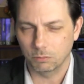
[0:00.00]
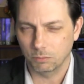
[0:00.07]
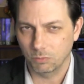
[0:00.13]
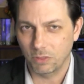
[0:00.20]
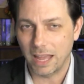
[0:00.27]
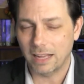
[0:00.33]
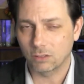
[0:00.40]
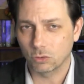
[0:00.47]

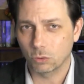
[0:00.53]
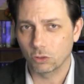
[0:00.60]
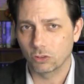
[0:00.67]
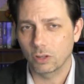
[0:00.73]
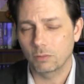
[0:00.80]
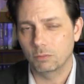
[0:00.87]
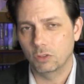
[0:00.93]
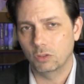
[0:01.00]
that sort of
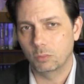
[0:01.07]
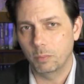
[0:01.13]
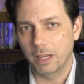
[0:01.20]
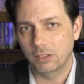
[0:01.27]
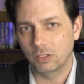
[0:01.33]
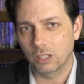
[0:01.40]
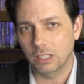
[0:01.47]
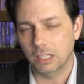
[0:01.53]
stuff just
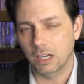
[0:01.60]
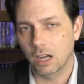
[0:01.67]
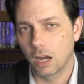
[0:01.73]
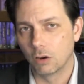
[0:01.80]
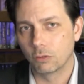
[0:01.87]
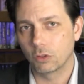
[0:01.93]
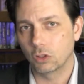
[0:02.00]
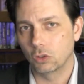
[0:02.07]
basically
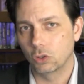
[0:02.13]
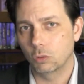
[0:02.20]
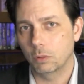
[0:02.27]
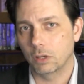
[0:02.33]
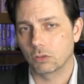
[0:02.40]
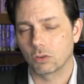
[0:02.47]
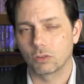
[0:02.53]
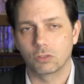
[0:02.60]
covered the tomb
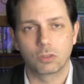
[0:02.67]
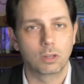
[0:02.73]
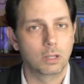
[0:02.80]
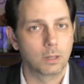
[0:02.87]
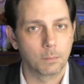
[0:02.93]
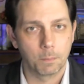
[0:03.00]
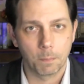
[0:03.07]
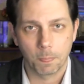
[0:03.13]
entrance,
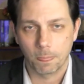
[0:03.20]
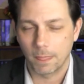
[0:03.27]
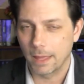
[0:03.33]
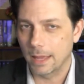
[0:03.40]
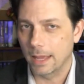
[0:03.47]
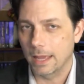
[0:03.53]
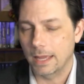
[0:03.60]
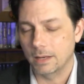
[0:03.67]

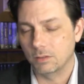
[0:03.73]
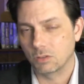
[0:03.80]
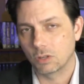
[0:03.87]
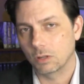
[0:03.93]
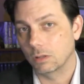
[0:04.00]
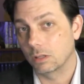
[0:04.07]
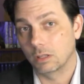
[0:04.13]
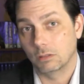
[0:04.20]
and
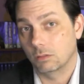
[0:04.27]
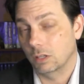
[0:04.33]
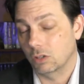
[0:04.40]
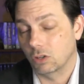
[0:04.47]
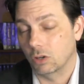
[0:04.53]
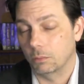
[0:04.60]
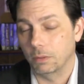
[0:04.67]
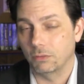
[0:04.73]
it
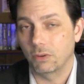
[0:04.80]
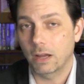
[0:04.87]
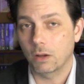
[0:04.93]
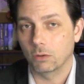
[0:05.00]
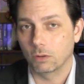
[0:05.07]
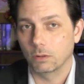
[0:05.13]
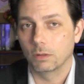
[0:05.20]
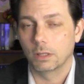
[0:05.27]
couldn't be found.